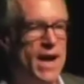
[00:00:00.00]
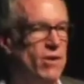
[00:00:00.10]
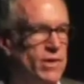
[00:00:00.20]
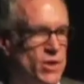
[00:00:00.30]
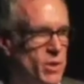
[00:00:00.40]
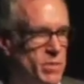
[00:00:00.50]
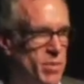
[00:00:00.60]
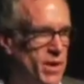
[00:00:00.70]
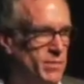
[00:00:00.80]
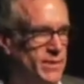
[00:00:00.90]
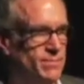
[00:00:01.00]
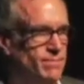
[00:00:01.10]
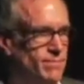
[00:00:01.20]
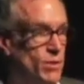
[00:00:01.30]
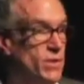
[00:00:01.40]
entire interp department,
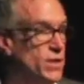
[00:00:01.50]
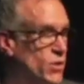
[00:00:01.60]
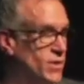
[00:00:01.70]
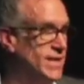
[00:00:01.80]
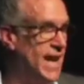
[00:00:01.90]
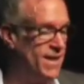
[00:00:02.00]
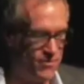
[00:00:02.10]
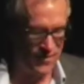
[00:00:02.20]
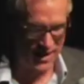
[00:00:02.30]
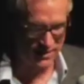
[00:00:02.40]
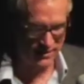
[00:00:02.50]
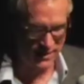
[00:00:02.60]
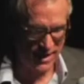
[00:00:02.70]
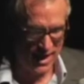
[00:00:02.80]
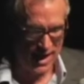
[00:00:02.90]
both the students and the
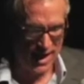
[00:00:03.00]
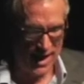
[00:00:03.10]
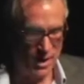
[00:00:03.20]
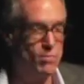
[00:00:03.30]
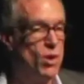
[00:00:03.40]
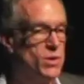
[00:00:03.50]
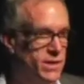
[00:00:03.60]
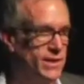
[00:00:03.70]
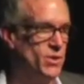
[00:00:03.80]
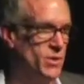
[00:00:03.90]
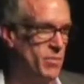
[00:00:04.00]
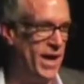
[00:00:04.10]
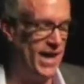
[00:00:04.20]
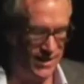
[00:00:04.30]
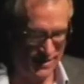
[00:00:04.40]
faculty, and mostly due to
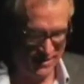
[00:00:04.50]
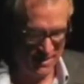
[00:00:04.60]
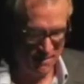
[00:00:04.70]
Patti.